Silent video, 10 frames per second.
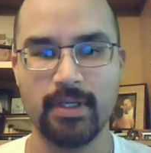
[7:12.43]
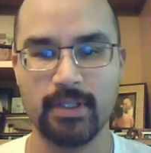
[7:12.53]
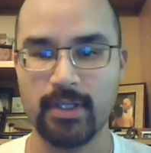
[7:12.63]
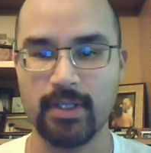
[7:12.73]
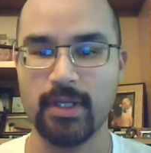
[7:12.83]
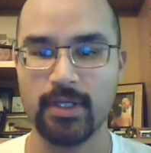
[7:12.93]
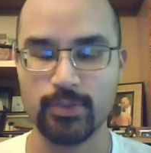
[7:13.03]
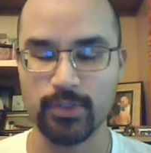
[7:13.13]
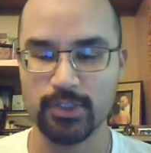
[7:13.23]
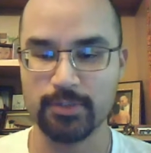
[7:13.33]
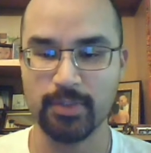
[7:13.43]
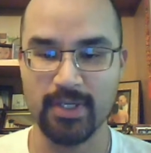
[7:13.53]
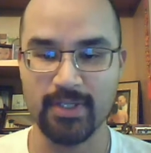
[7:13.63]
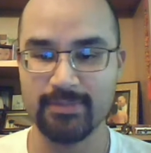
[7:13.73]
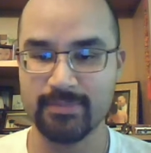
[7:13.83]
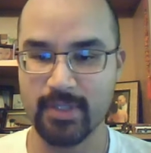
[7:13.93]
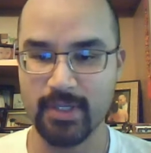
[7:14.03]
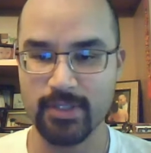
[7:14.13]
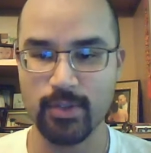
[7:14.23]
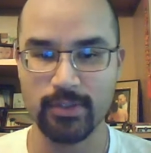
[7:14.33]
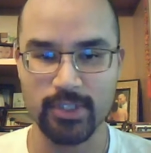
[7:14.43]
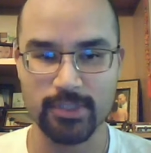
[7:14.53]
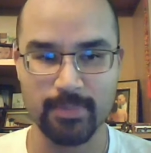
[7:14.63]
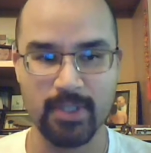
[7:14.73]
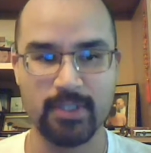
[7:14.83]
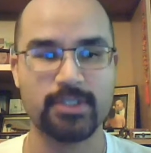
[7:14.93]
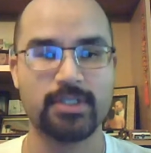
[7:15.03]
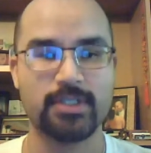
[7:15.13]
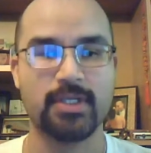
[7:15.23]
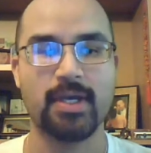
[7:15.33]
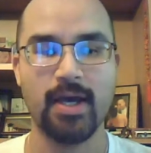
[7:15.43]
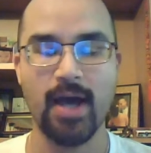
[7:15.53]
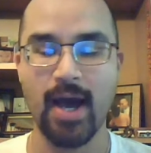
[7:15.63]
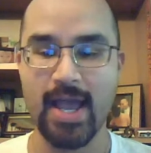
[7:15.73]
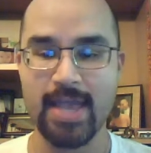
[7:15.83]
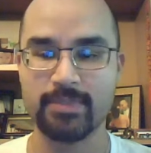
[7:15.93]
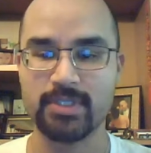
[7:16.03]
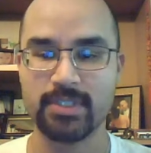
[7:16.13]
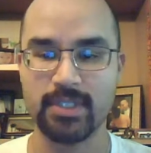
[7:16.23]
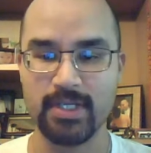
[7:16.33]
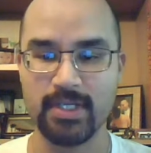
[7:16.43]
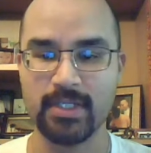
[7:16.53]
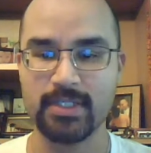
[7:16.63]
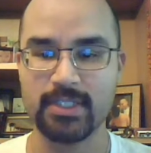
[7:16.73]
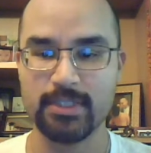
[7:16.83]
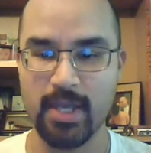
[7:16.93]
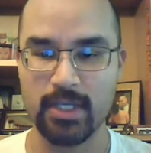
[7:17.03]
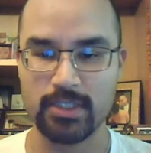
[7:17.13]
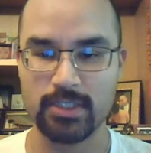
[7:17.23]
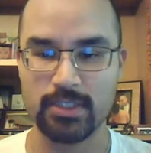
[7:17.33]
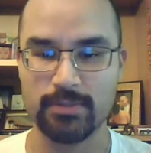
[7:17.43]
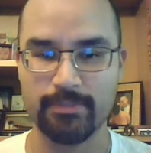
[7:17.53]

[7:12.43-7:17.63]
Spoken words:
Okay. And to explain that you are learning Spanish, I am studying Spanish.